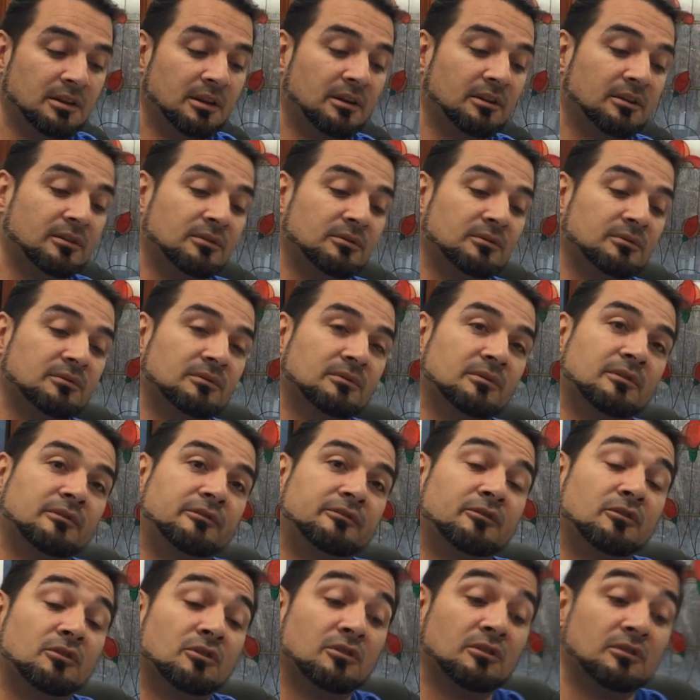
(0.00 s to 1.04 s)
Now,
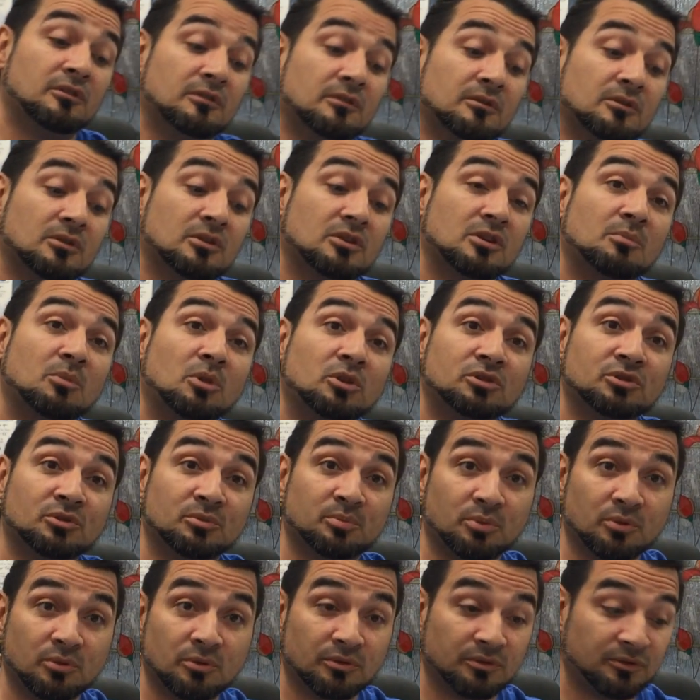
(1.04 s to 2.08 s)
for commercial
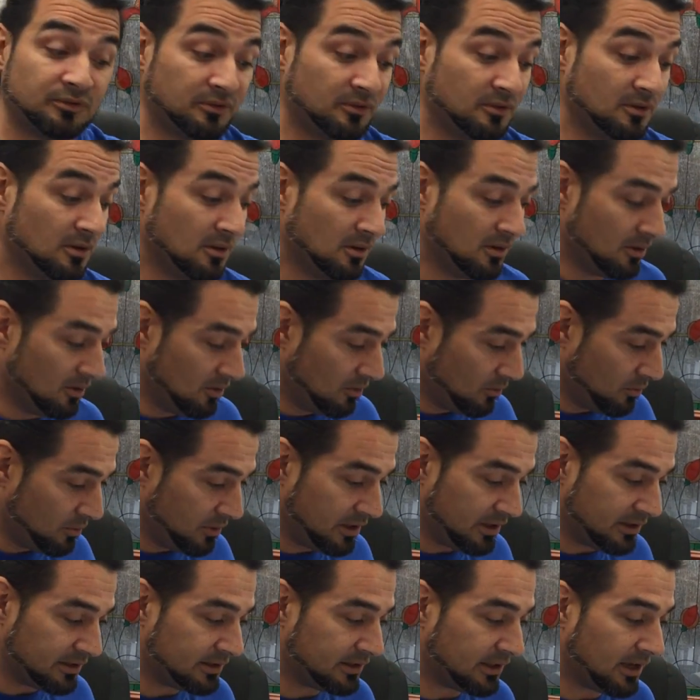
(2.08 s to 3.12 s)
pools,
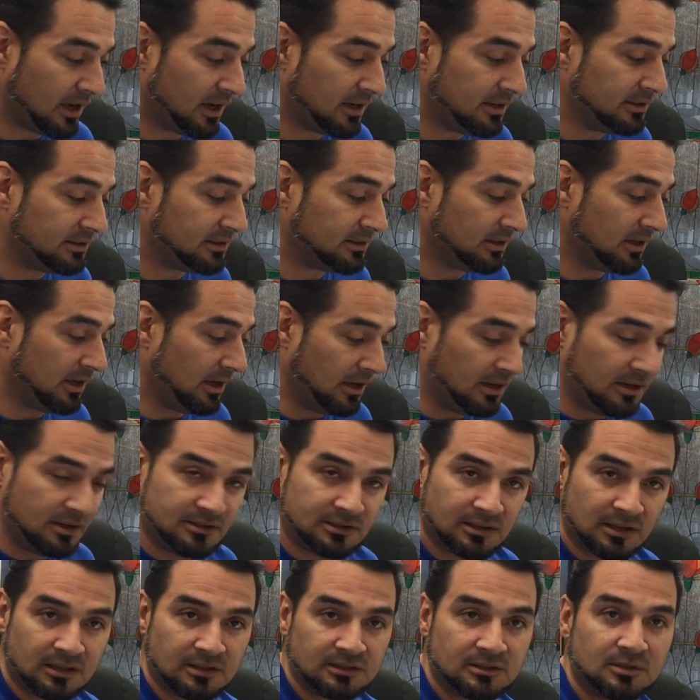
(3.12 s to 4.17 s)
we can size any
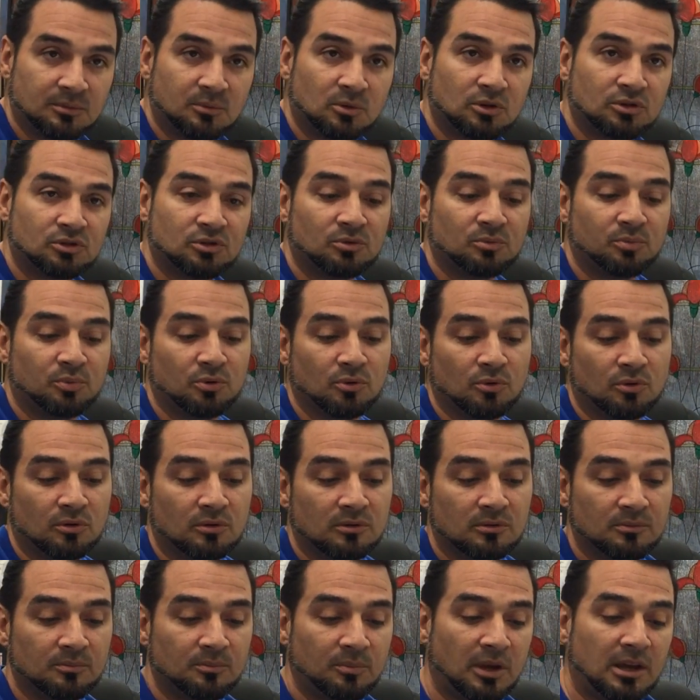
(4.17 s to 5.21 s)
size commercial
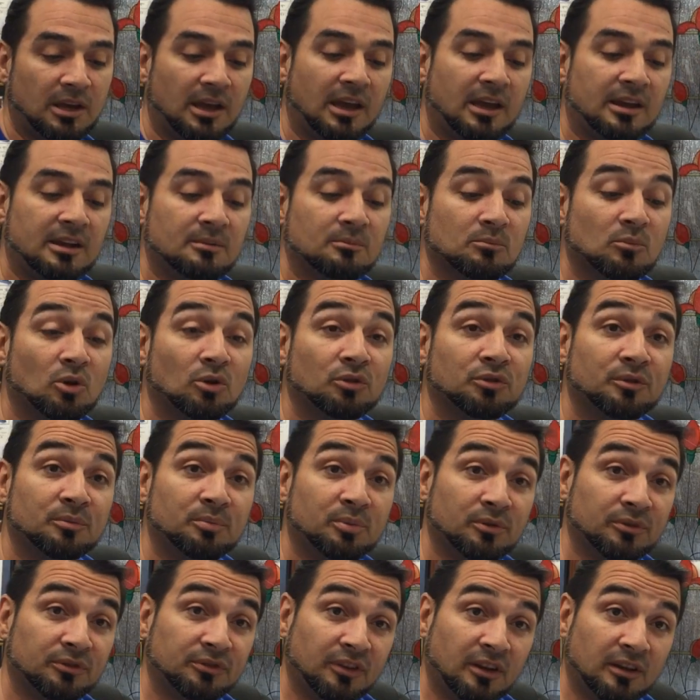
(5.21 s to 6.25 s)
pool by adding
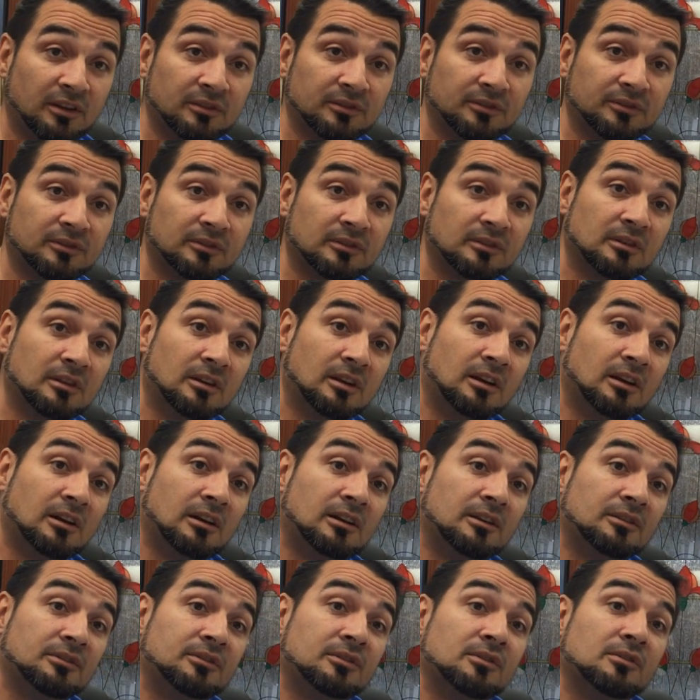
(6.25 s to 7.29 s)
multiple cells
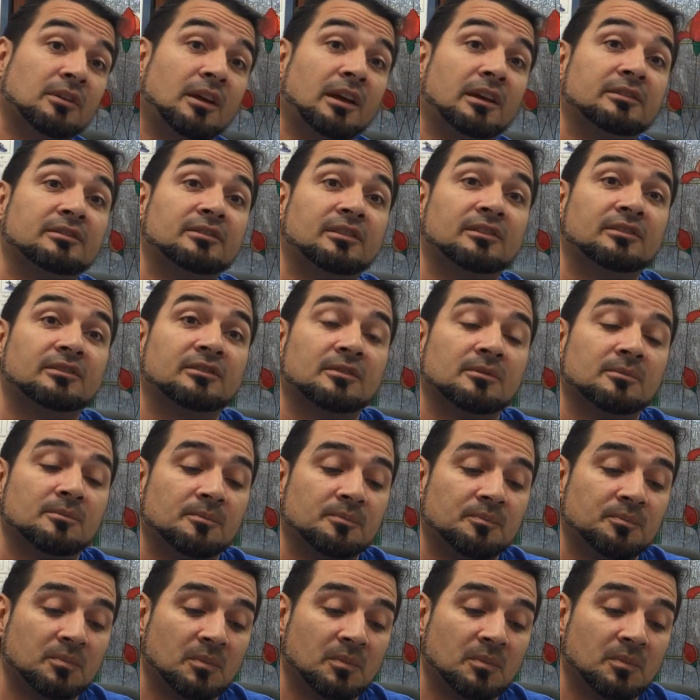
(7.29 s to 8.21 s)
to that system.